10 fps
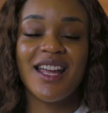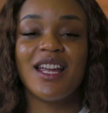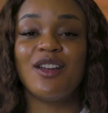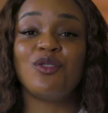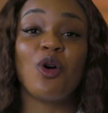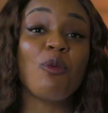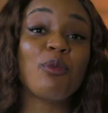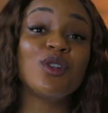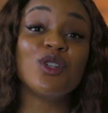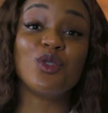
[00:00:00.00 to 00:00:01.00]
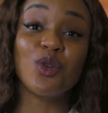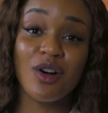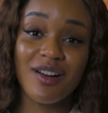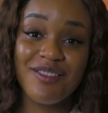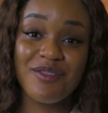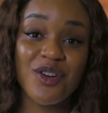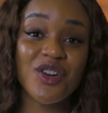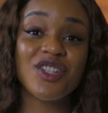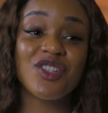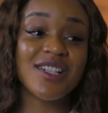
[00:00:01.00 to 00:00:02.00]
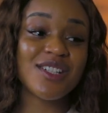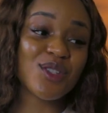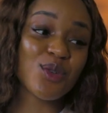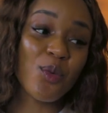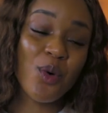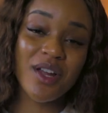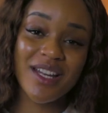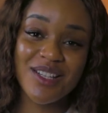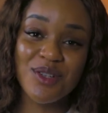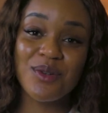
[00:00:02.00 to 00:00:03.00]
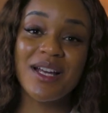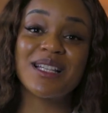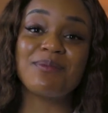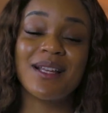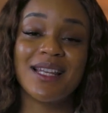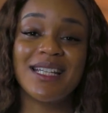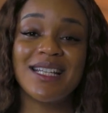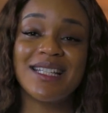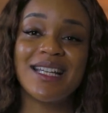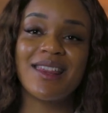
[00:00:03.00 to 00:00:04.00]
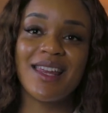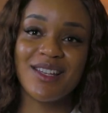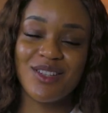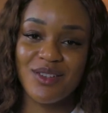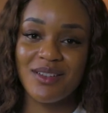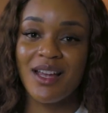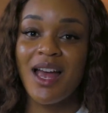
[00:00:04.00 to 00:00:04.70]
if you open the door for a stranger to walk in, you would expect that they say thank you.